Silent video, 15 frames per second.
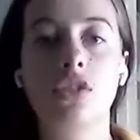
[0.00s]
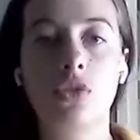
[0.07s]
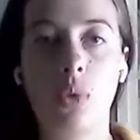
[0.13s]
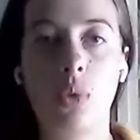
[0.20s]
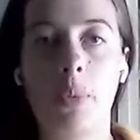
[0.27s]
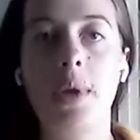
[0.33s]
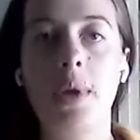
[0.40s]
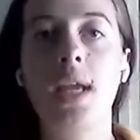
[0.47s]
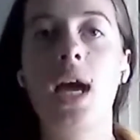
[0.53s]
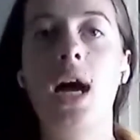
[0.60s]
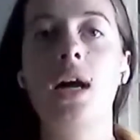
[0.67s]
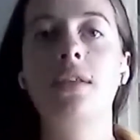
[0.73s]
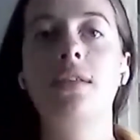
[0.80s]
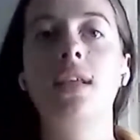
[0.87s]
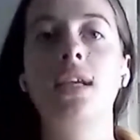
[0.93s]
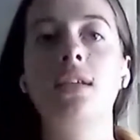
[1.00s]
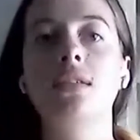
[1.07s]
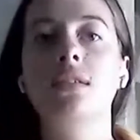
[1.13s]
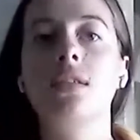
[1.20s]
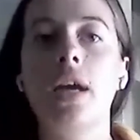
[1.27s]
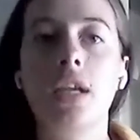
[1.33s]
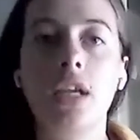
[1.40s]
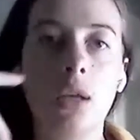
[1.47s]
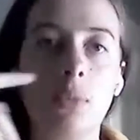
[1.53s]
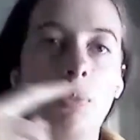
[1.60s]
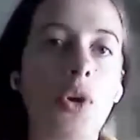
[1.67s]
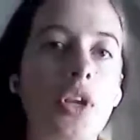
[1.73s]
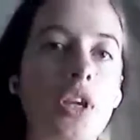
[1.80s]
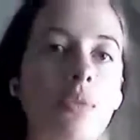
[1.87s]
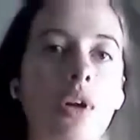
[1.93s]
swapping out things like your
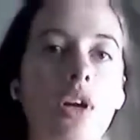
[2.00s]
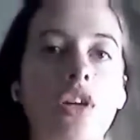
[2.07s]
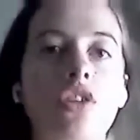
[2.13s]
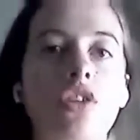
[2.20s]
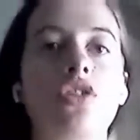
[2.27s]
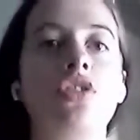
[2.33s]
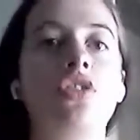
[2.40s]
body wash,